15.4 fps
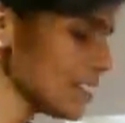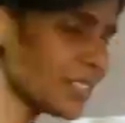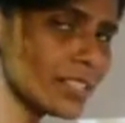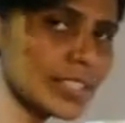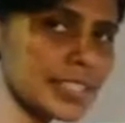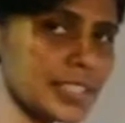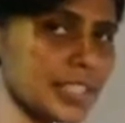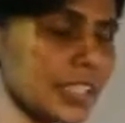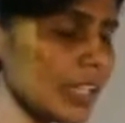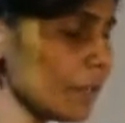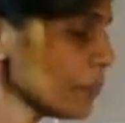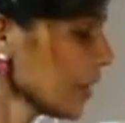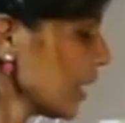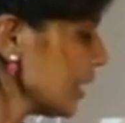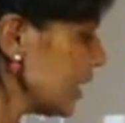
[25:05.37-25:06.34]
is the
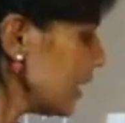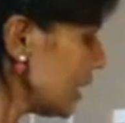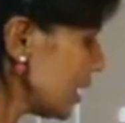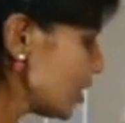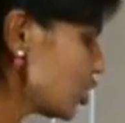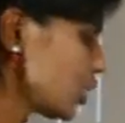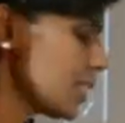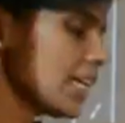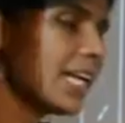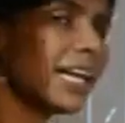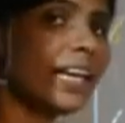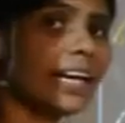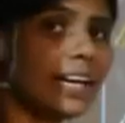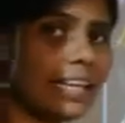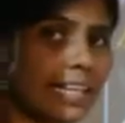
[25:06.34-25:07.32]
initial
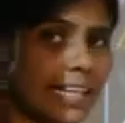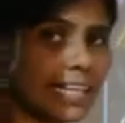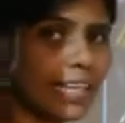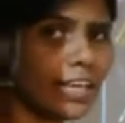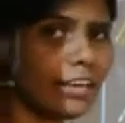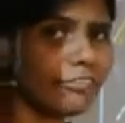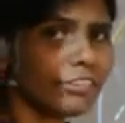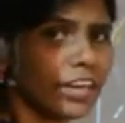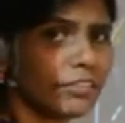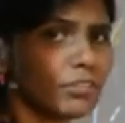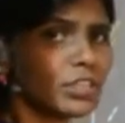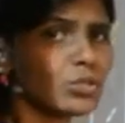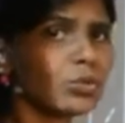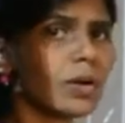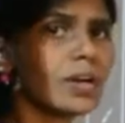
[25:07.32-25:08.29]
leaf
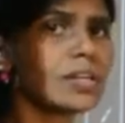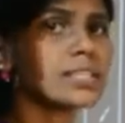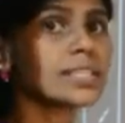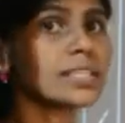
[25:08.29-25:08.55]
which was